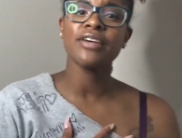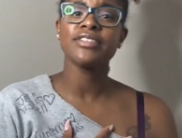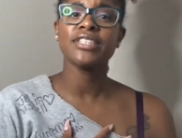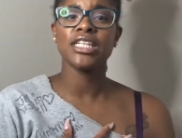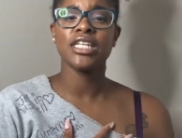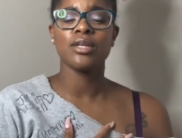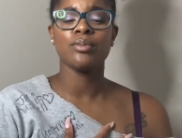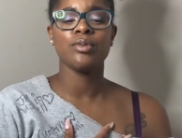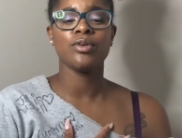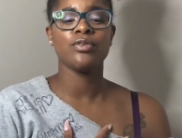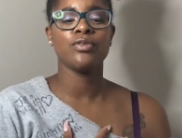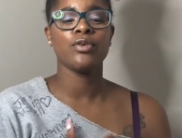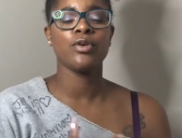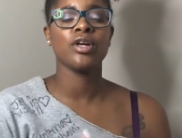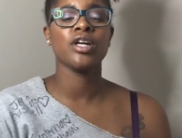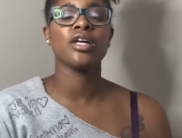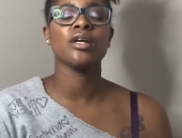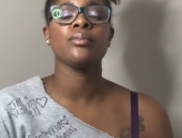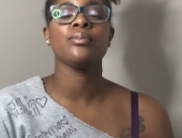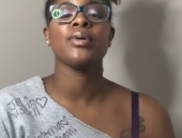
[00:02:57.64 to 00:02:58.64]
seen it
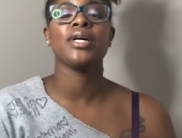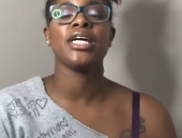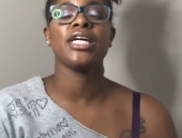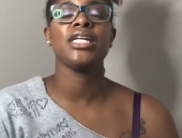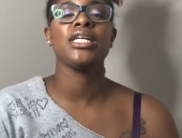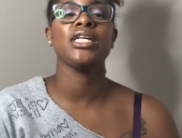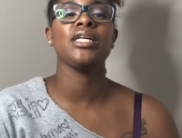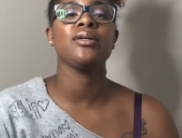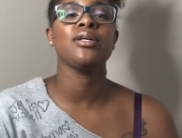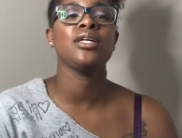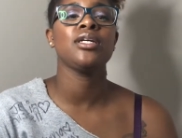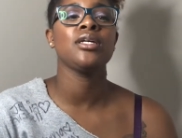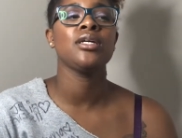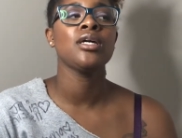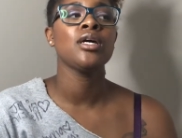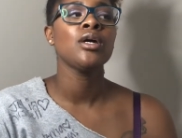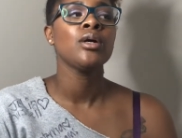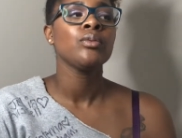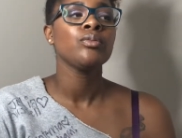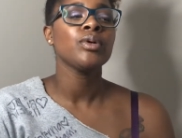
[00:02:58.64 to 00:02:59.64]
before, but we
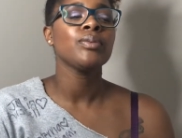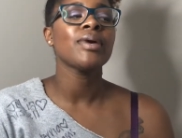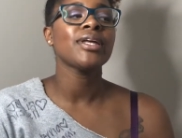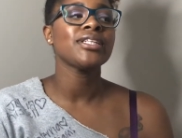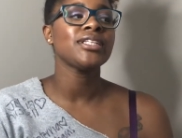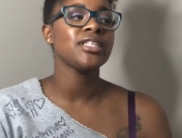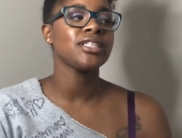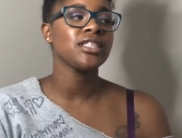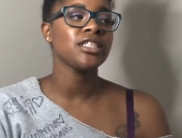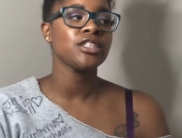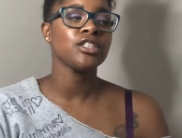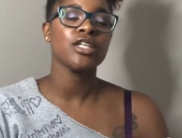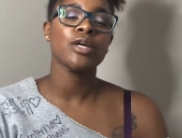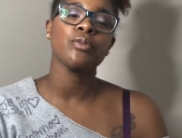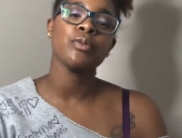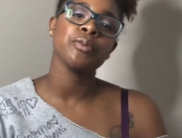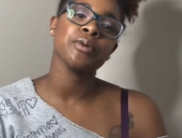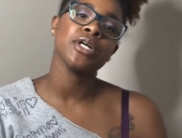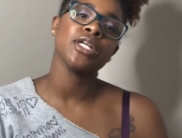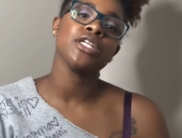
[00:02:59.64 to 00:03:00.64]
made the decision that
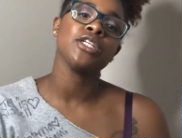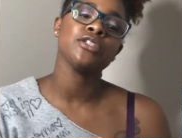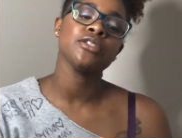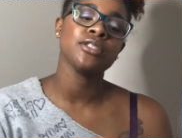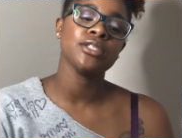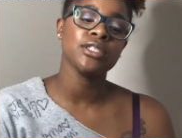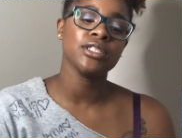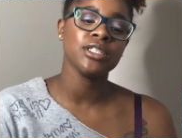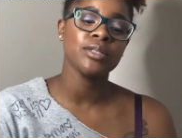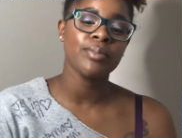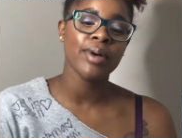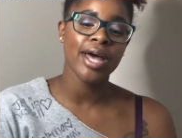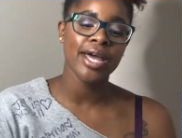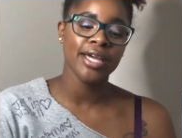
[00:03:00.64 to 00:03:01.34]
we were going to use this to buy